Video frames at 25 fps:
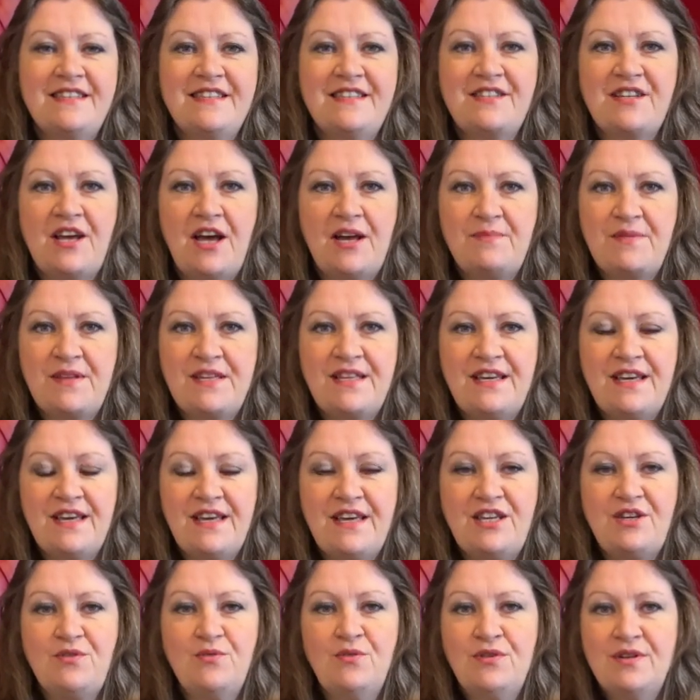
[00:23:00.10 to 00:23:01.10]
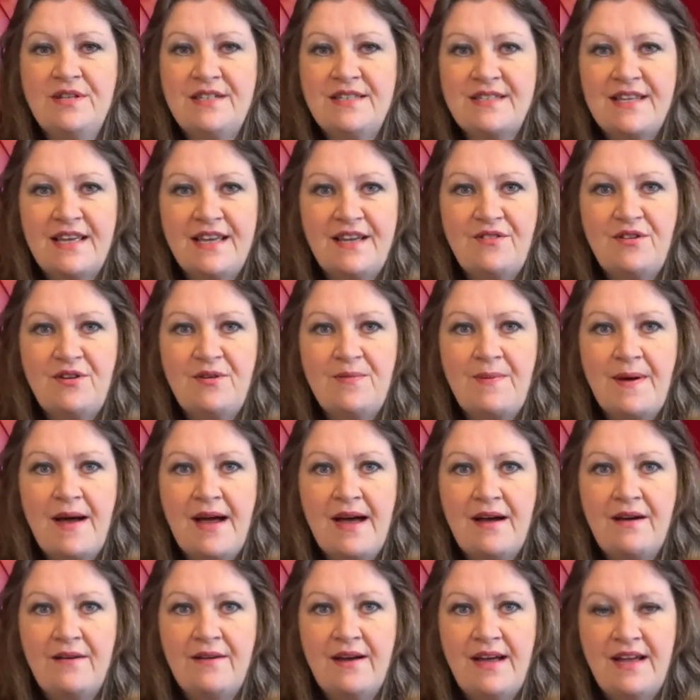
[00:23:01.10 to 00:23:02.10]
the time of year you always hear
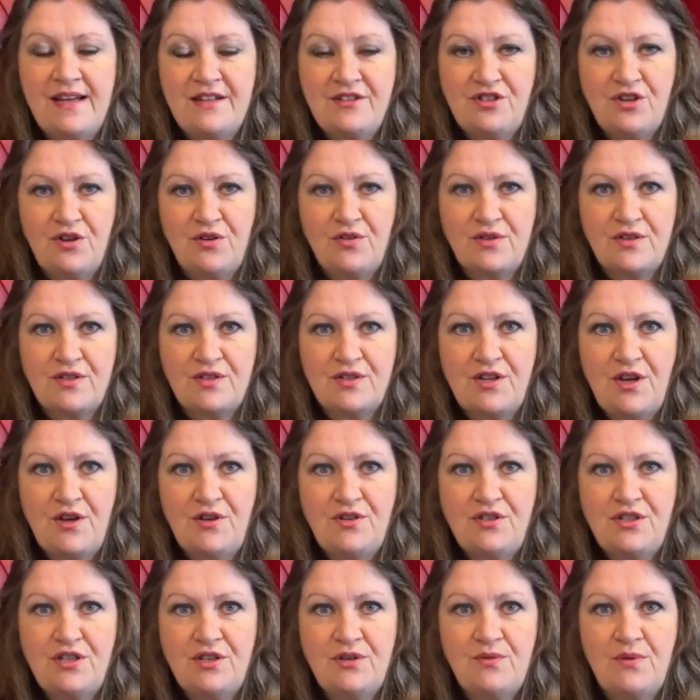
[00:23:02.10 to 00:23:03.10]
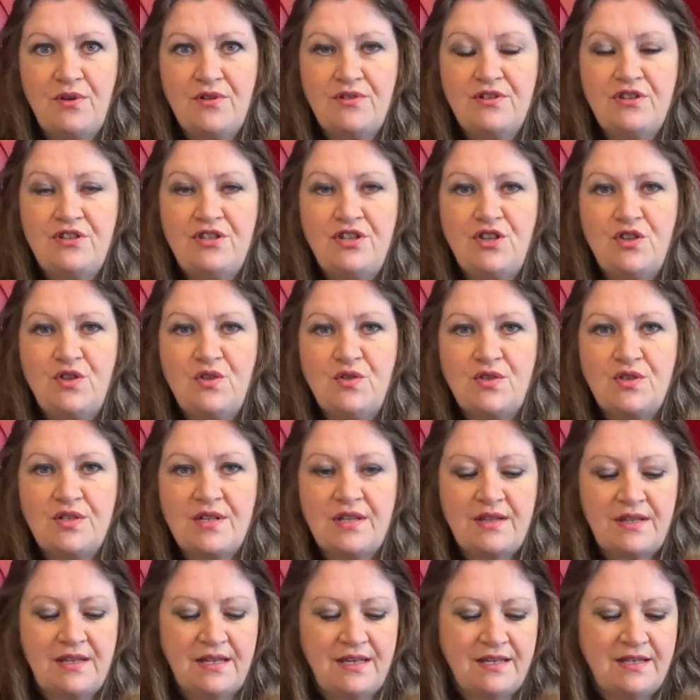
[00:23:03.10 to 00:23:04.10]
about hedgehogs, don't you, on the news
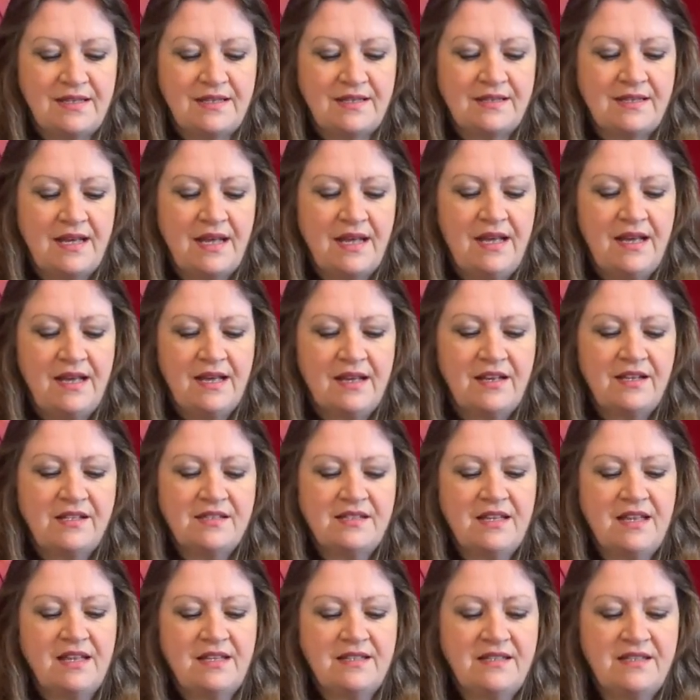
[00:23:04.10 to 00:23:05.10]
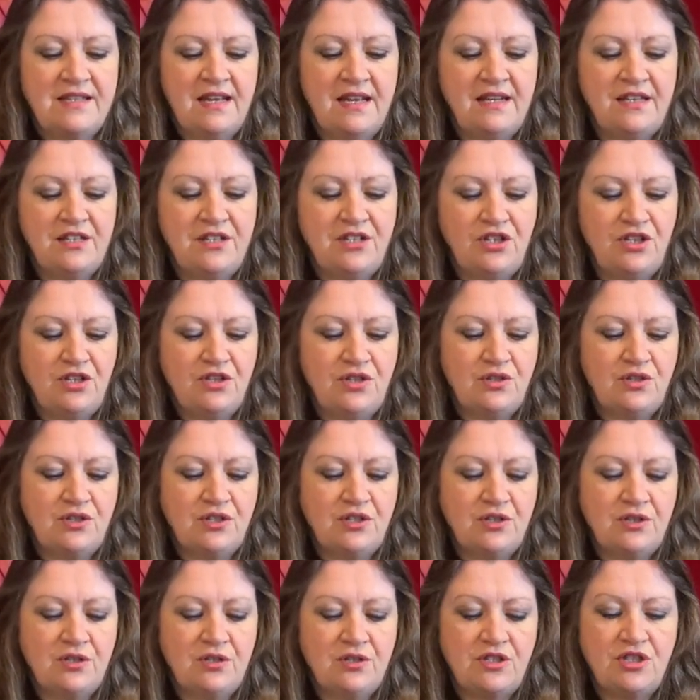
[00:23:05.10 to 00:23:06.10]
and things, because they're telling you
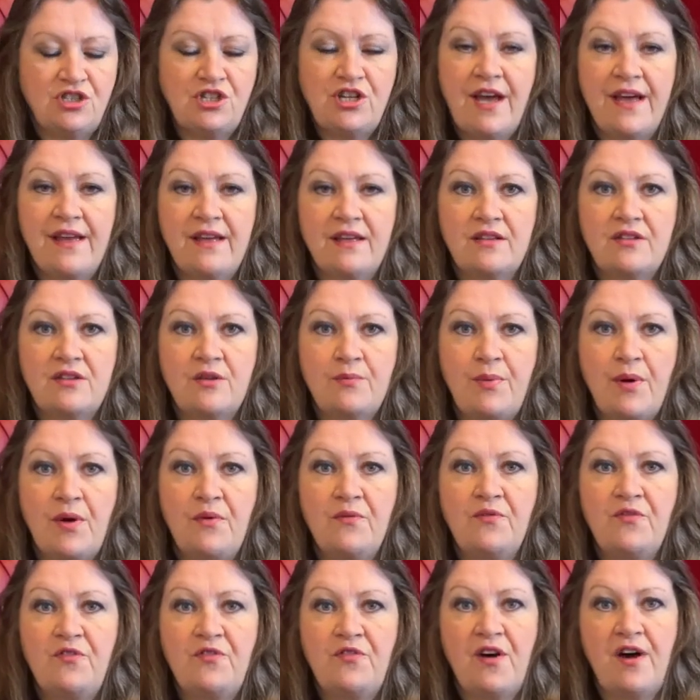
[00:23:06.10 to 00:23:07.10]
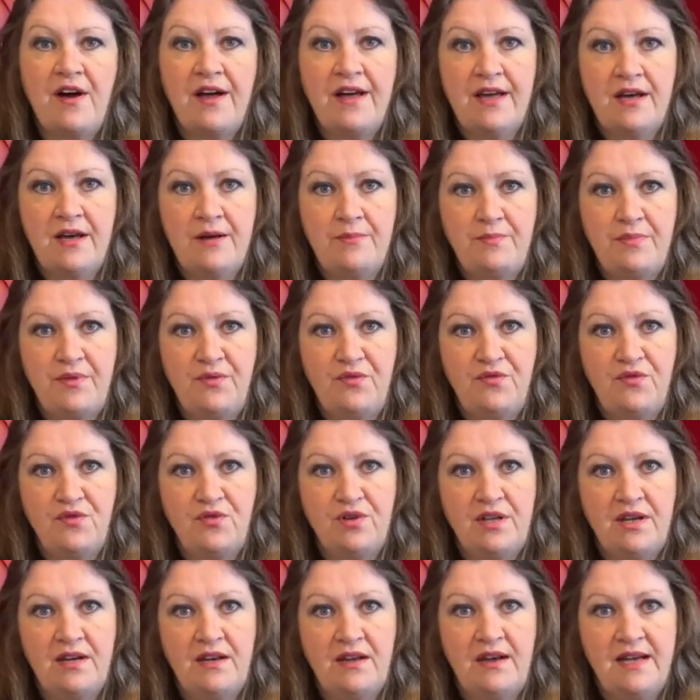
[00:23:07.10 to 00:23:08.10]
to check the bonfire before
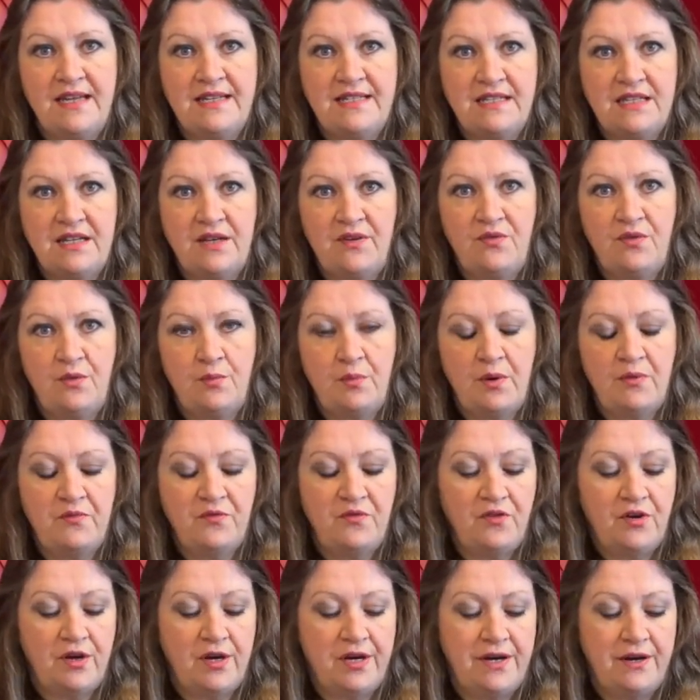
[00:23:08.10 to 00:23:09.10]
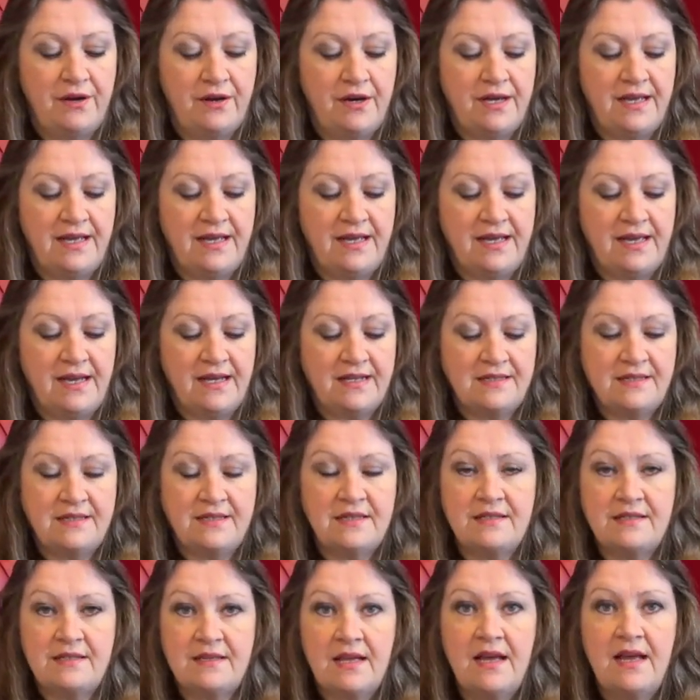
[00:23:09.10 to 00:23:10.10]
you light it for bonfire night in case
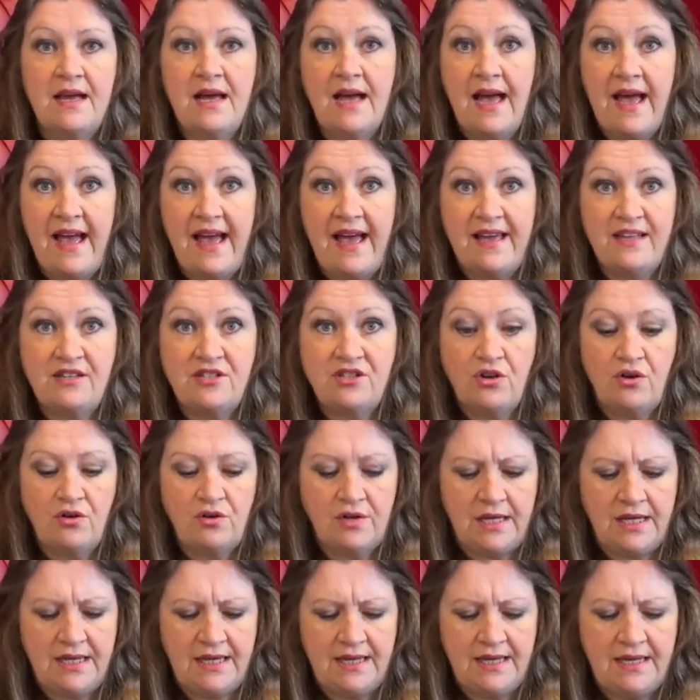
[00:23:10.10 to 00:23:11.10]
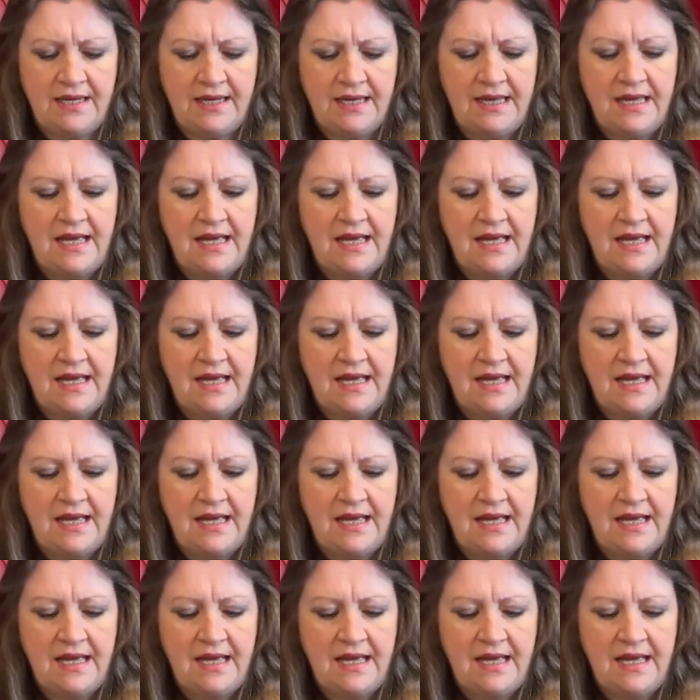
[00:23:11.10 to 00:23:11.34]
there's a hedgehog in it.